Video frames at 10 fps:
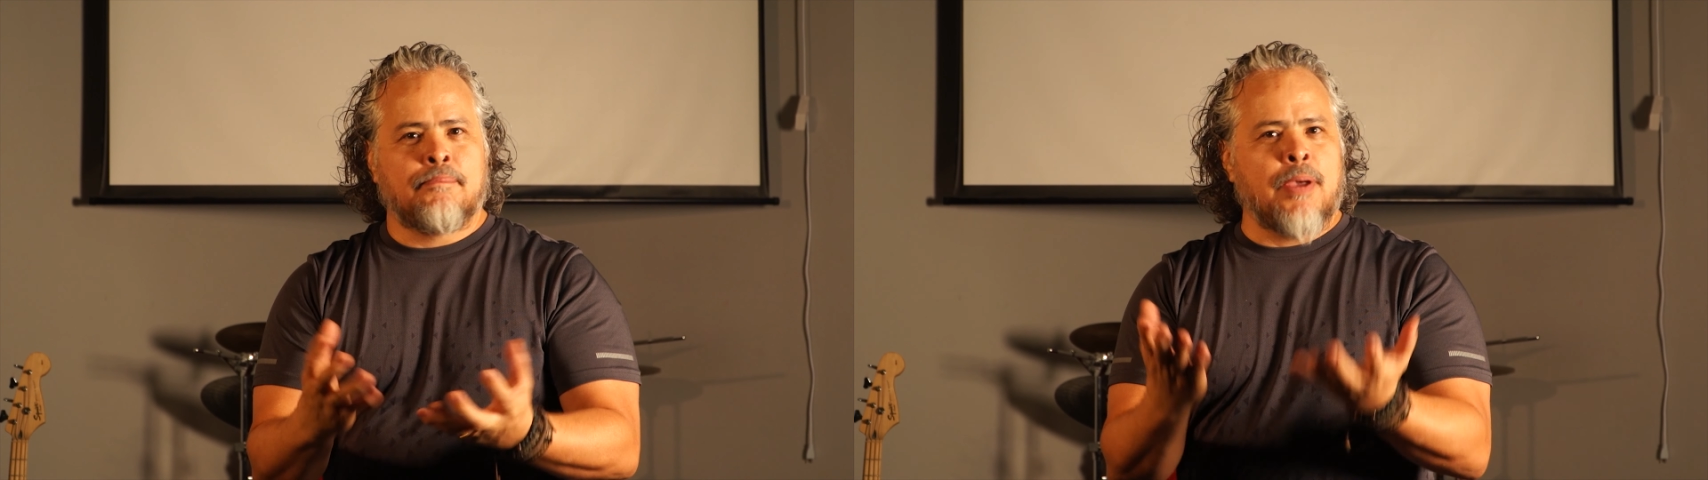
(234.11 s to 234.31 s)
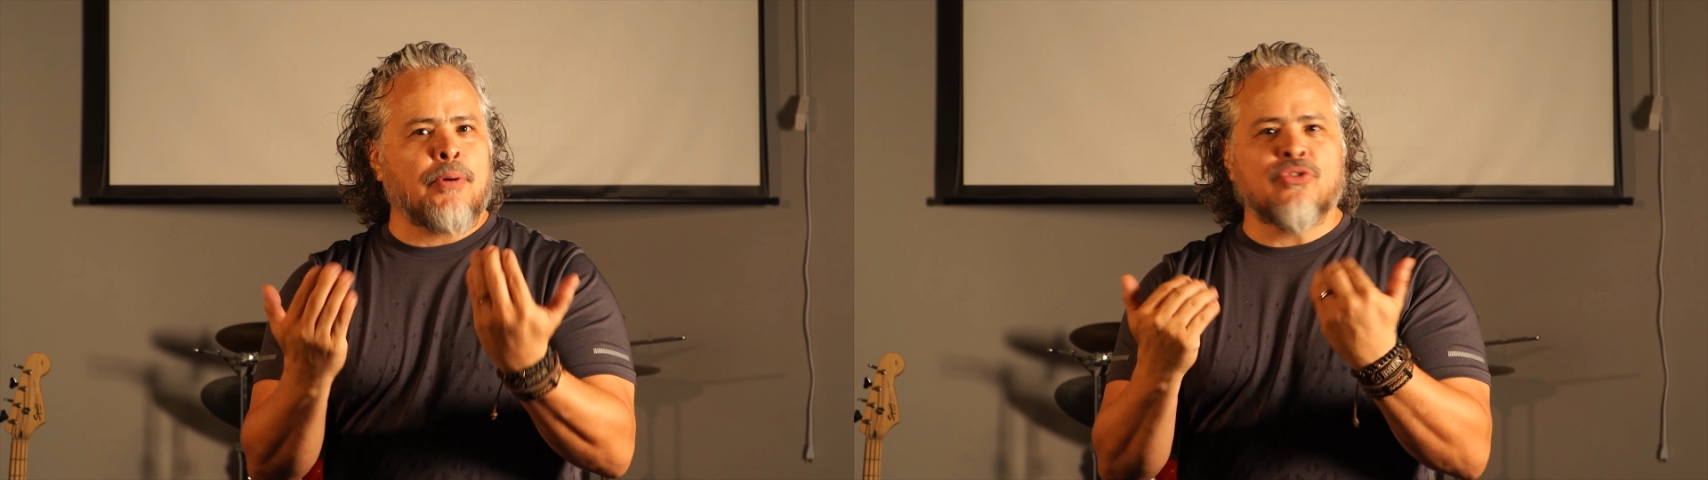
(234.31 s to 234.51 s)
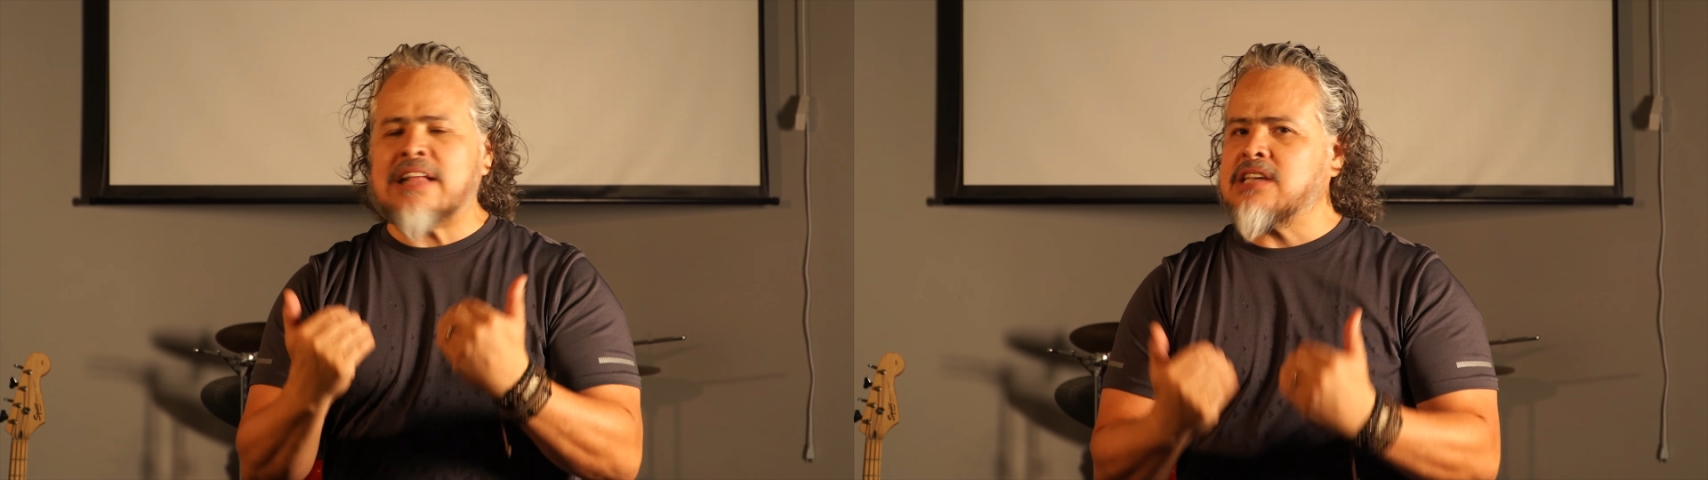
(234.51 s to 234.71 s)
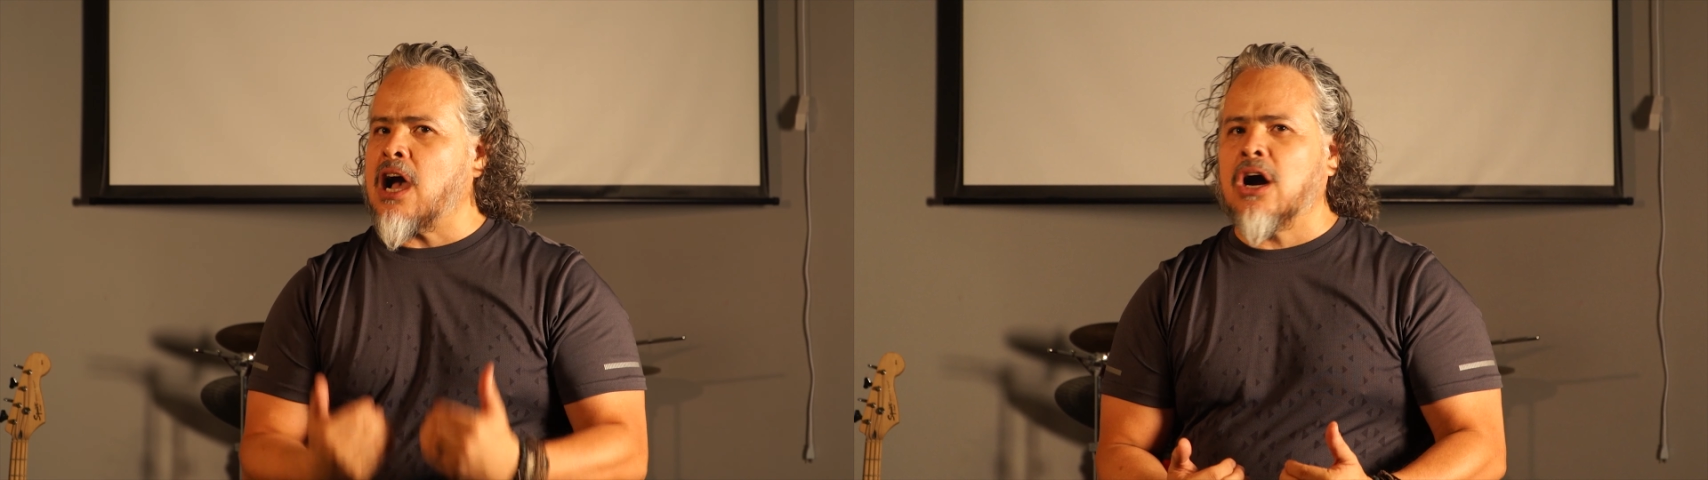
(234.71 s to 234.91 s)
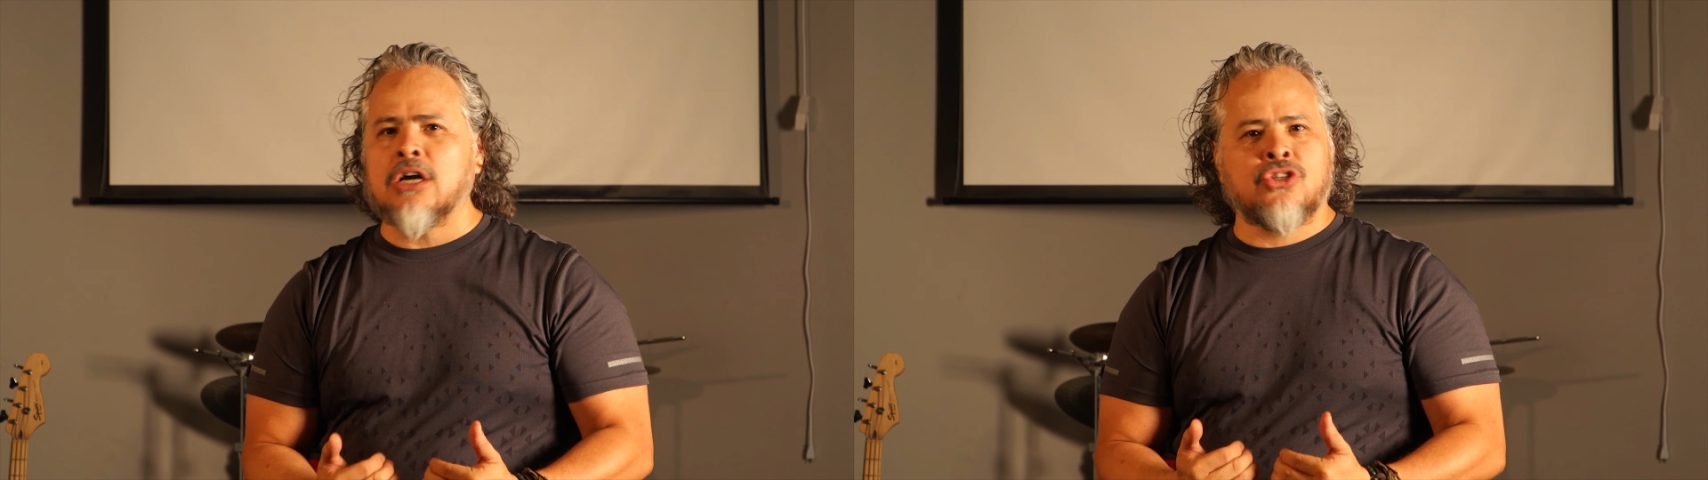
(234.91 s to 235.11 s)
People that
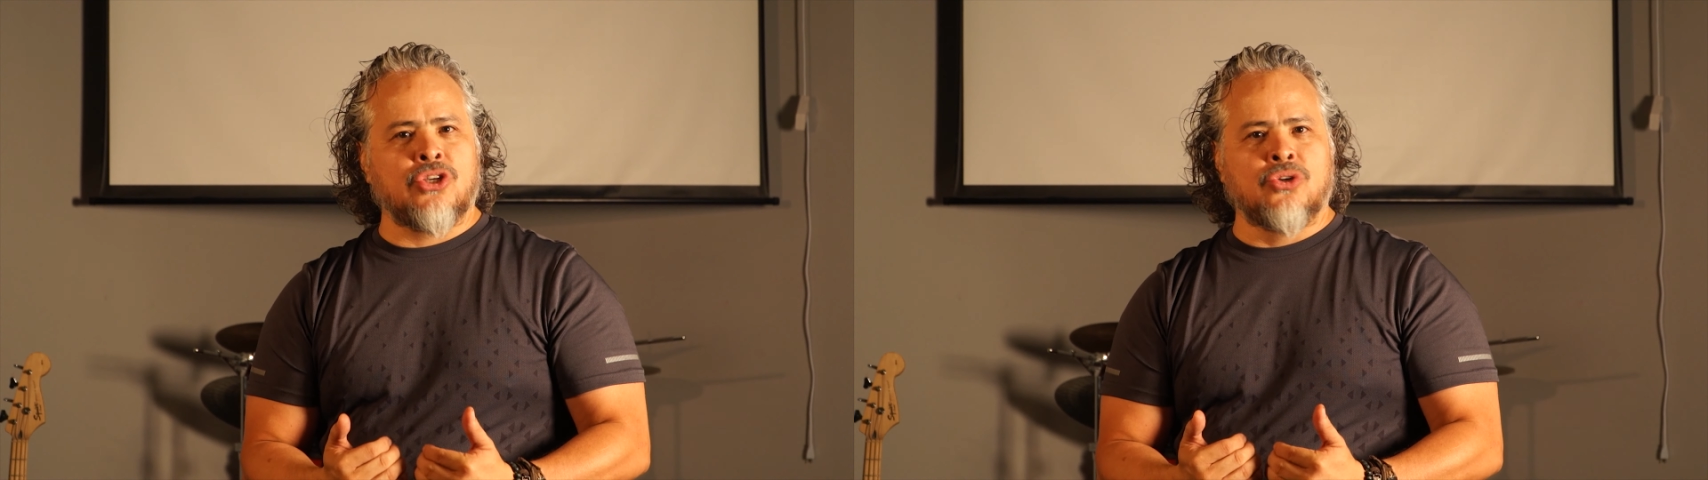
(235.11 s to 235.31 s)
hurt